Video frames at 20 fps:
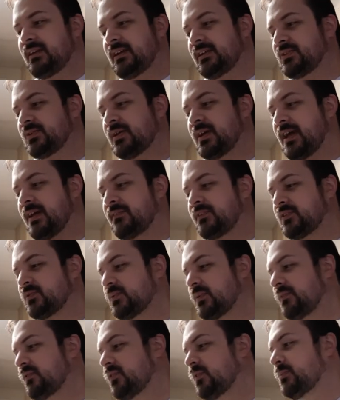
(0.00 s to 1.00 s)
It's okay if it's
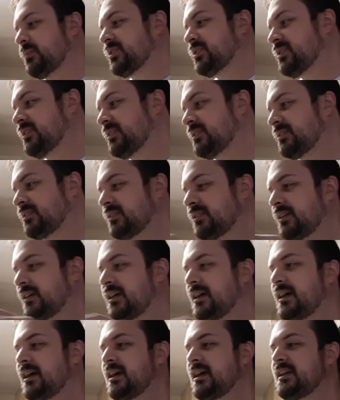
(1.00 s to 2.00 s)
refurbished.
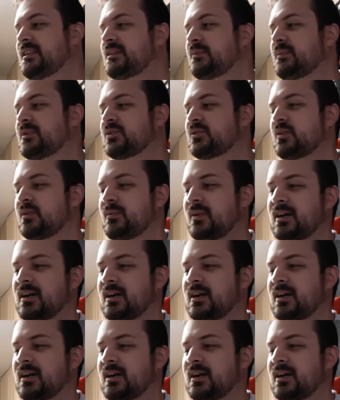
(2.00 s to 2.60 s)
It's a mystery